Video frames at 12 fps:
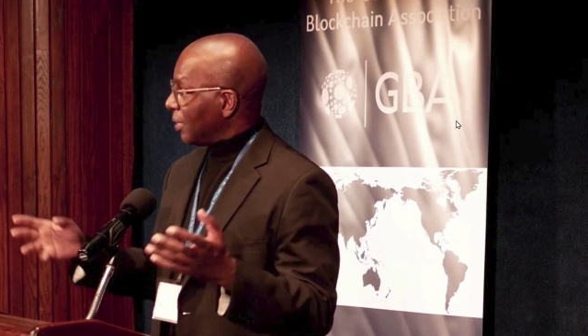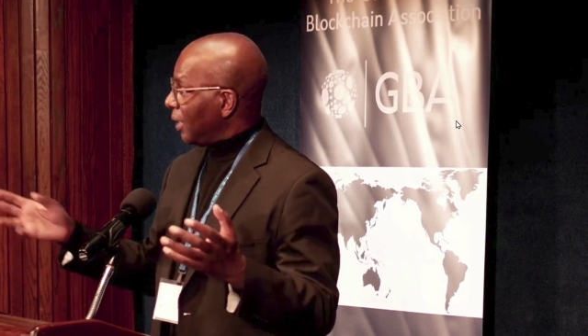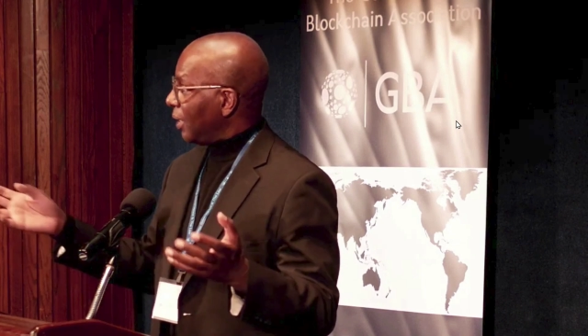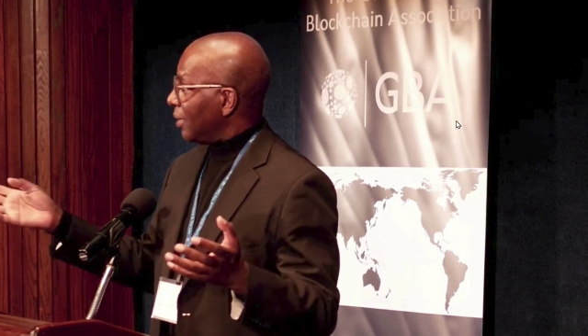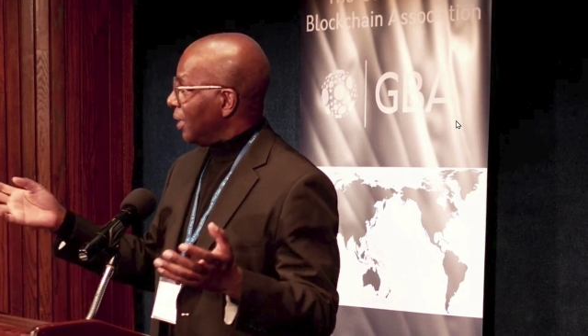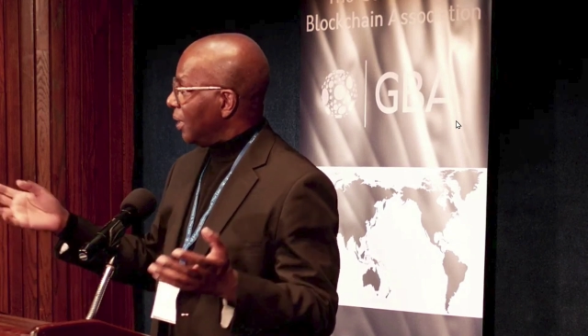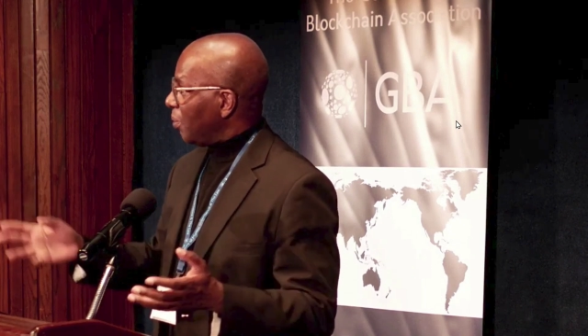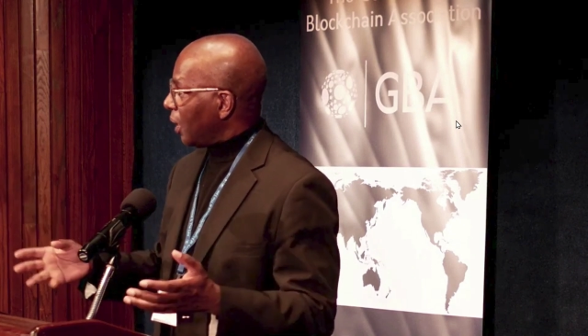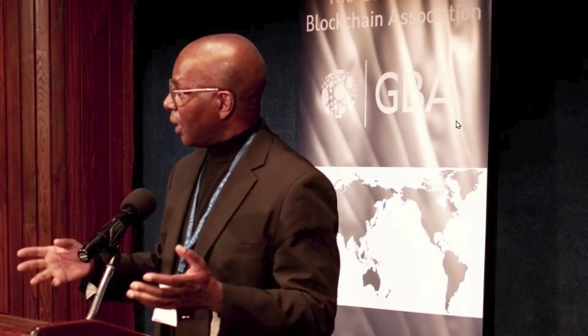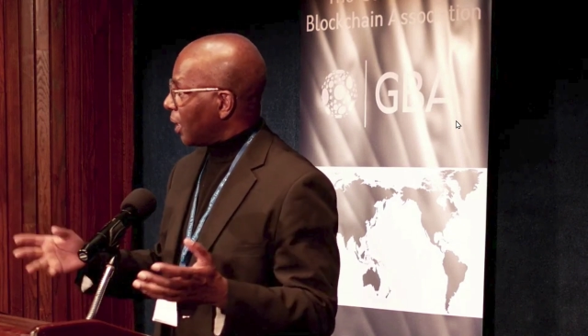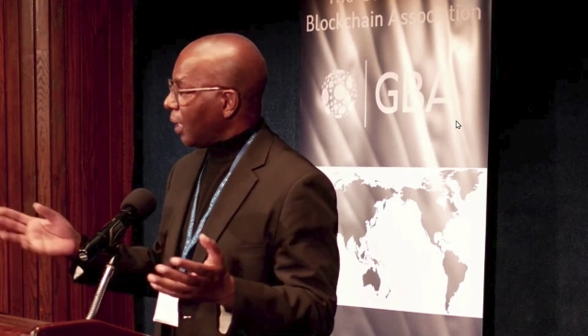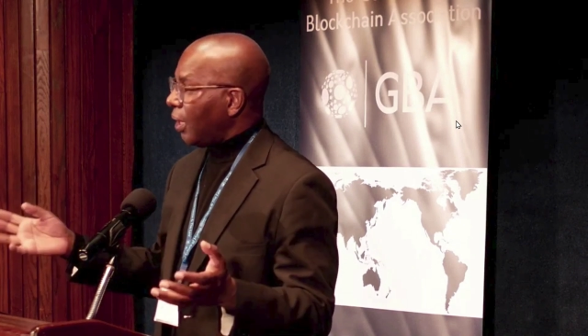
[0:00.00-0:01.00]
hey, we
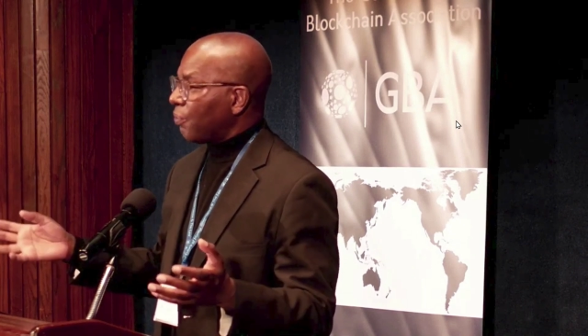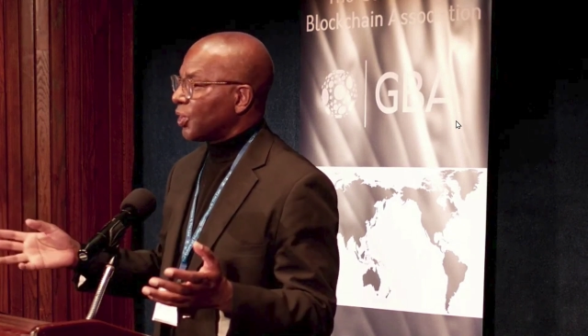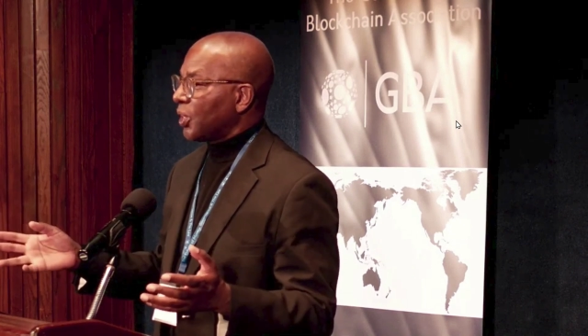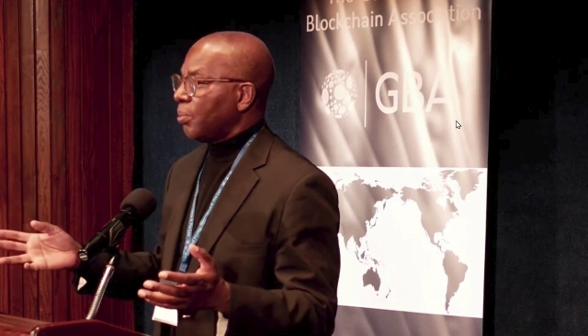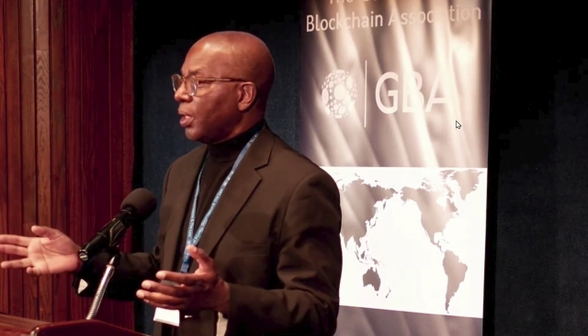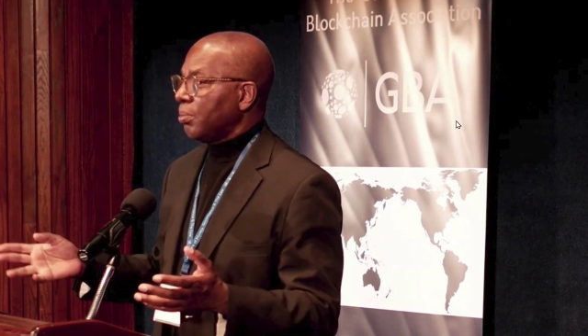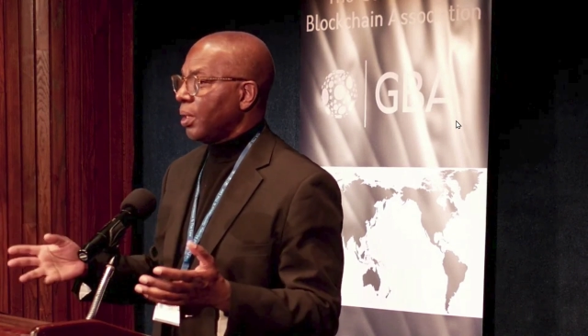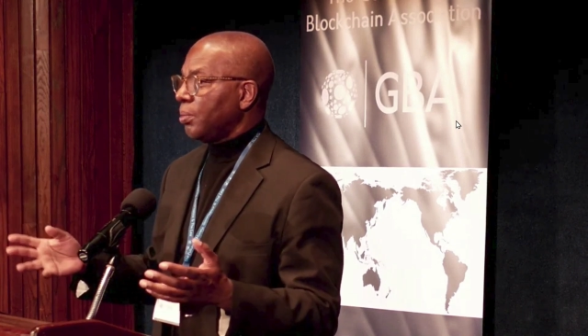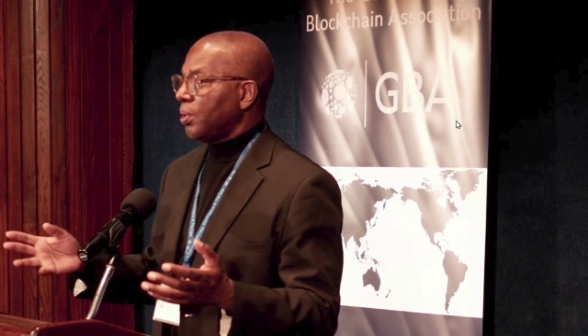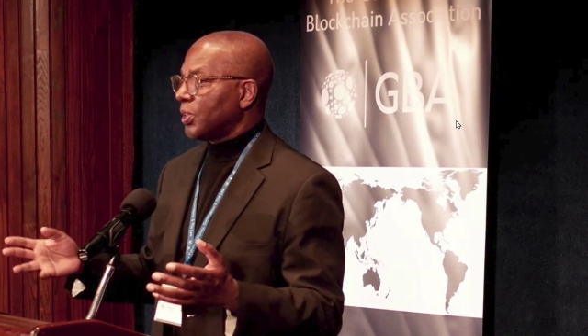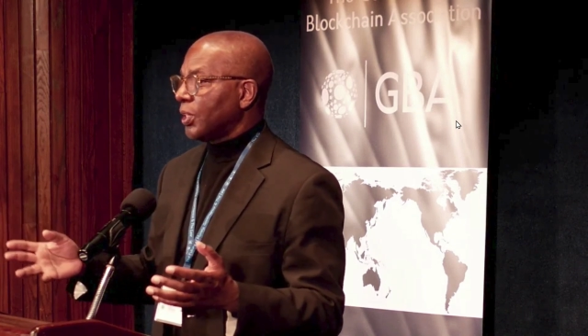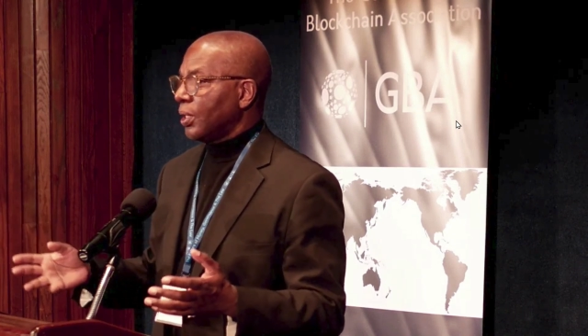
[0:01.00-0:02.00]
got a conference coming up,
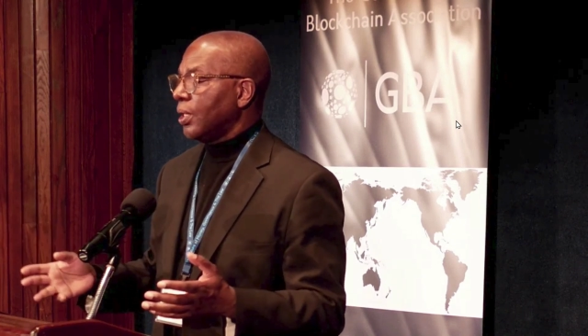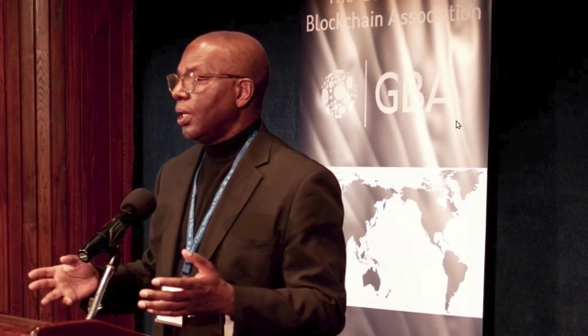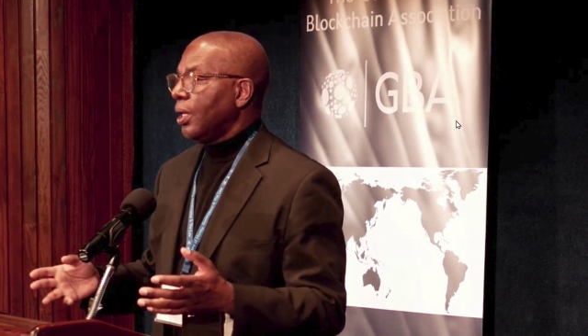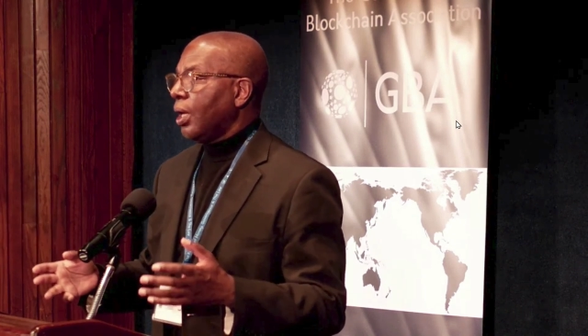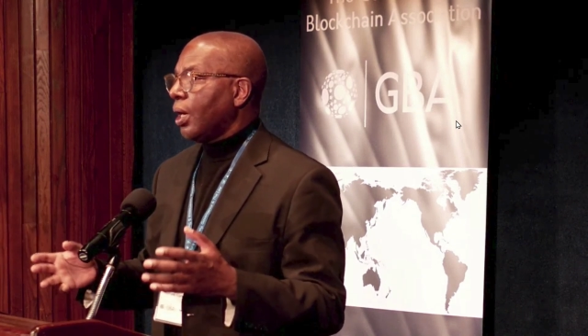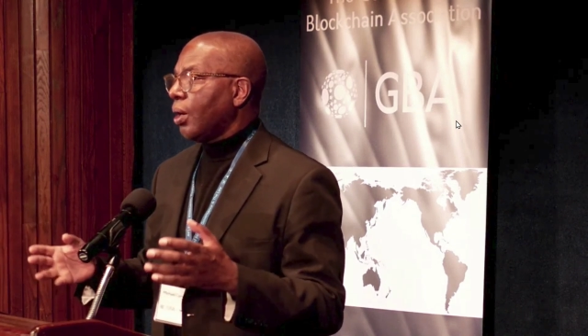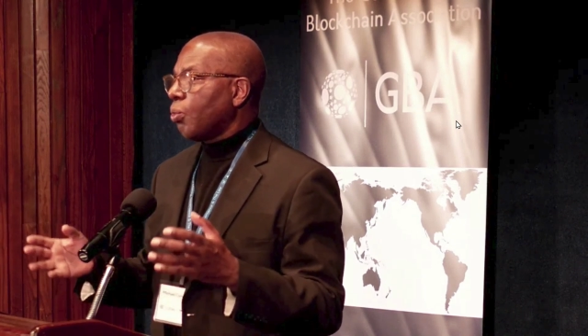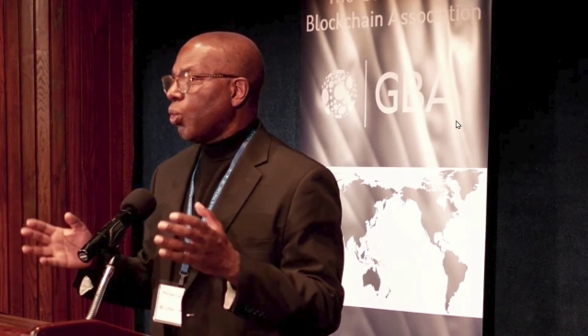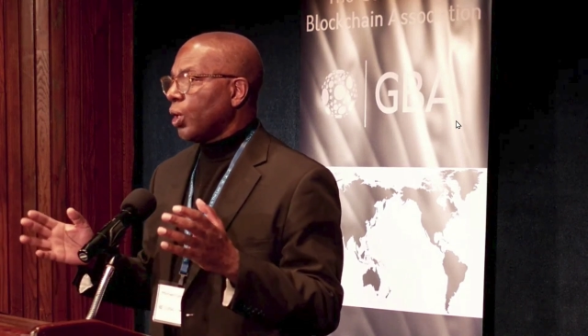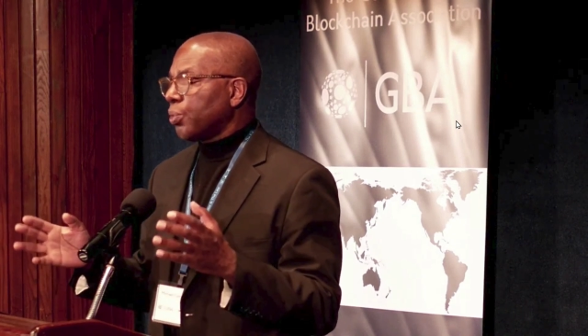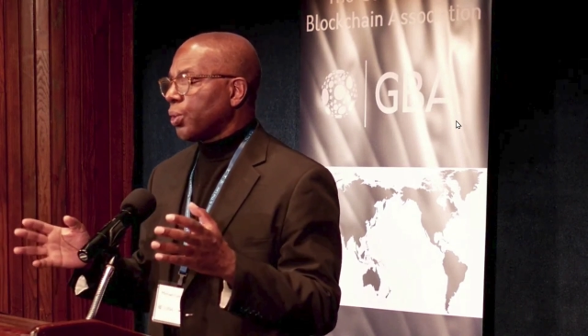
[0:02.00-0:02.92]
maybe you can say that. One of the